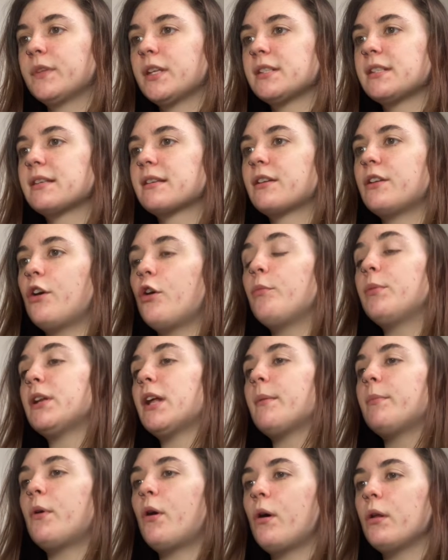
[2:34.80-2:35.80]
this is going to open
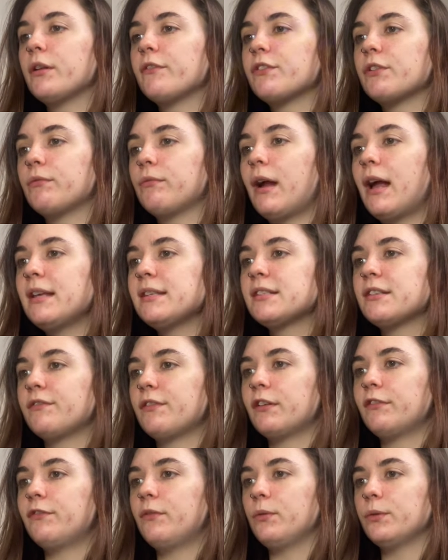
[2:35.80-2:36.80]
up all of the rest
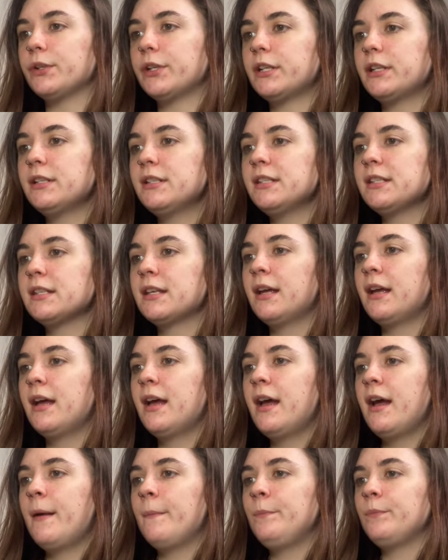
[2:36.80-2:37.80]
of our folders.
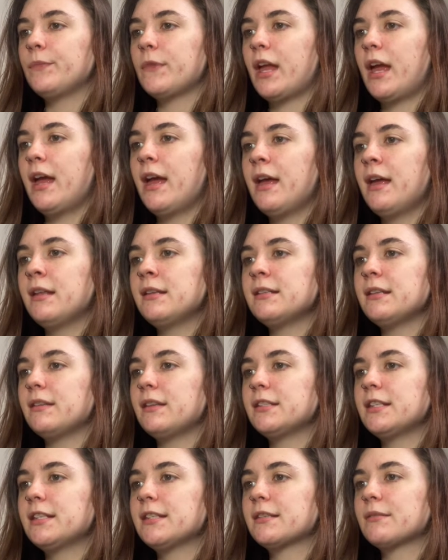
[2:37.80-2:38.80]
And
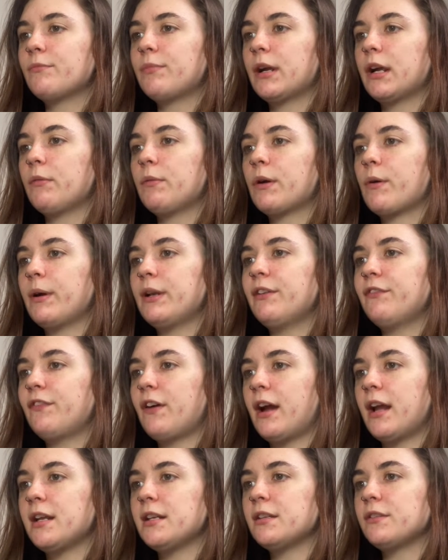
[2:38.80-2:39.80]
this is where we're going to
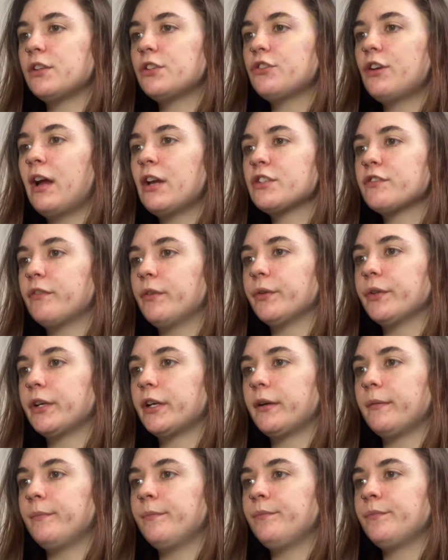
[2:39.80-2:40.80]
find the trash
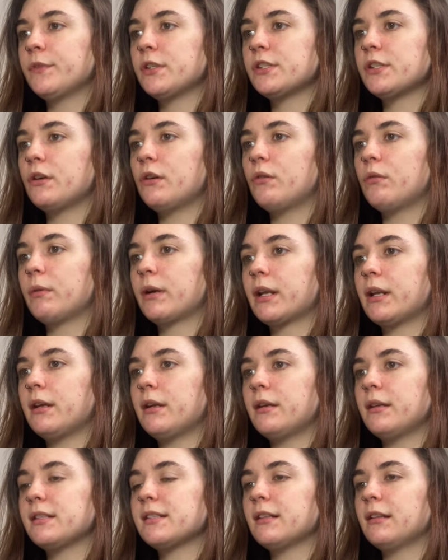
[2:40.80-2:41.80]
folder. So we're going
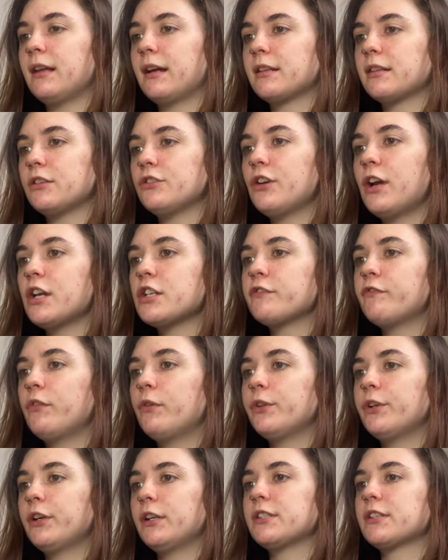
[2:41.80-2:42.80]
to select the trash
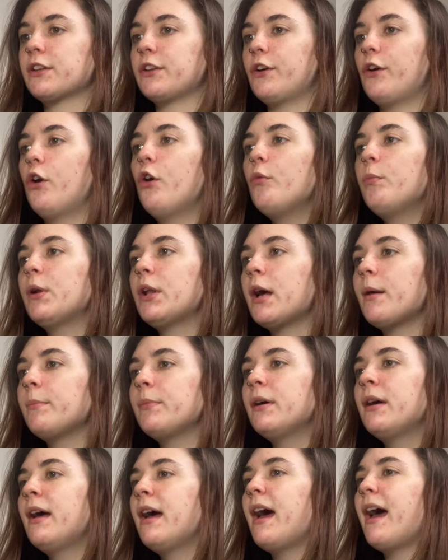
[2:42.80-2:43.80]
folder. It's going to open
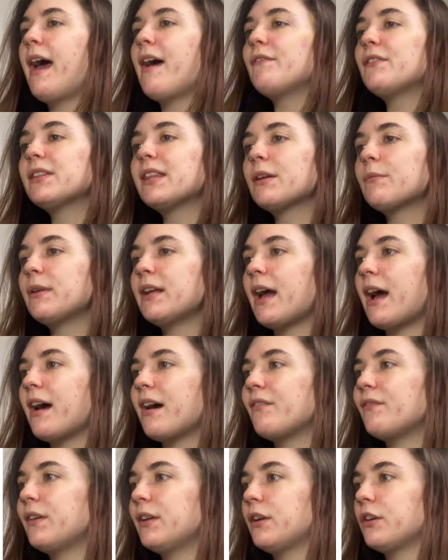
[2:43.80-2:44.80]
up everything we
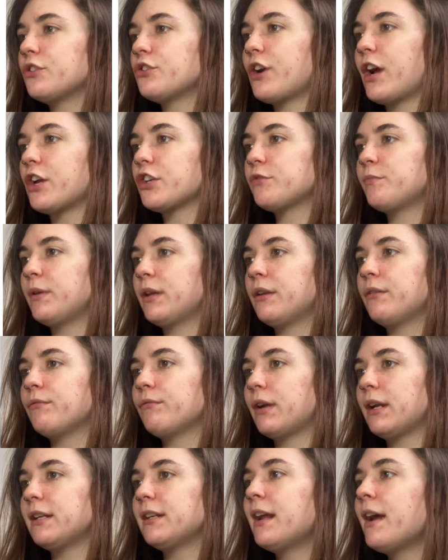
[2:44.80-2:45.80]
have in our trash bin
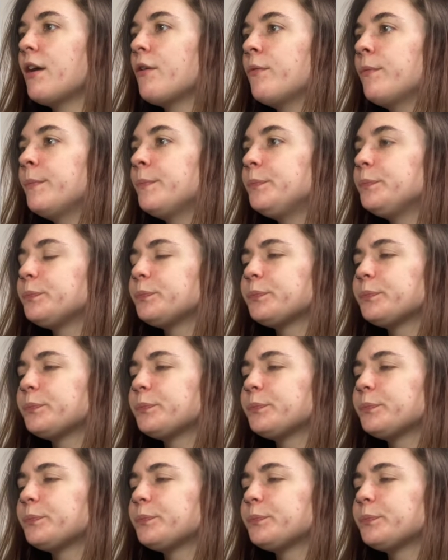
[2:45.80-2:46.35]
right now.